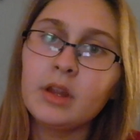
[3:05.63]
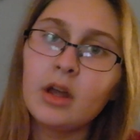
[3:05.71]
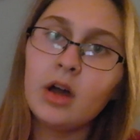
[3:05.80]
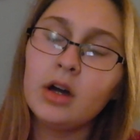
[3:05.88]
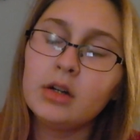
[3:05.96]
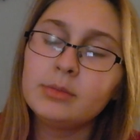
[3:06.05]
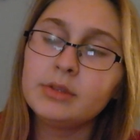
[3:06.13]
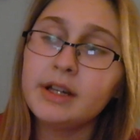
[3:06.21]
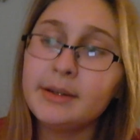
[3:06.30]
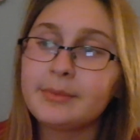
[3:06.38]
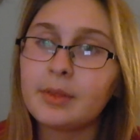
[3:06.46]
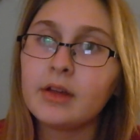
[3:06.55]
Um, yeah.
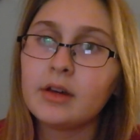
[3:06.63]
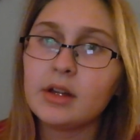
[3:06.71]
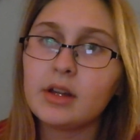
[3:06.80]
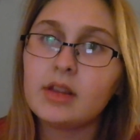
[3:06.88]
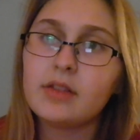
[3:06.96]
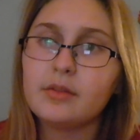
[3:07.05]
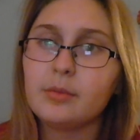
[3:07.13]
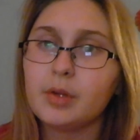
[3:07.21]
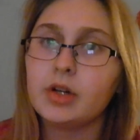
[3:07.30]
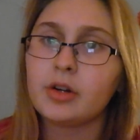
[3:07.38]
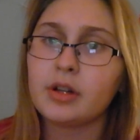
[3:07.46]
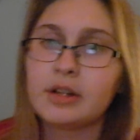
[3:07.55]
We
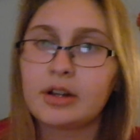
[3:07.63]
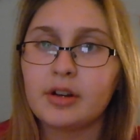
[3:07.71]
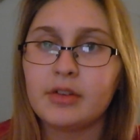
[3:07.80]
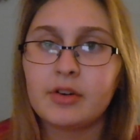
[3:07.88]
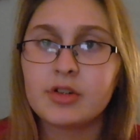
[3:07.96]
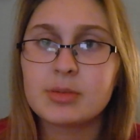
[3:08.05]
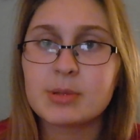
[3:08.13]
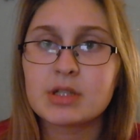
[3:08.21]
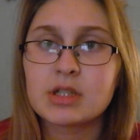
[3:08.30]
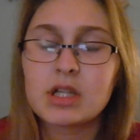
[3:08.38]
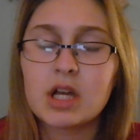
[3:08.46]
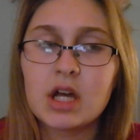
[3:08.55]
already decorated for Christmas and
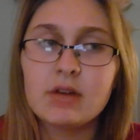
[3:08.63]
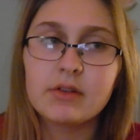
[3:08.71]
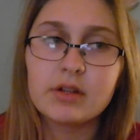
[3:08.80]
stuff.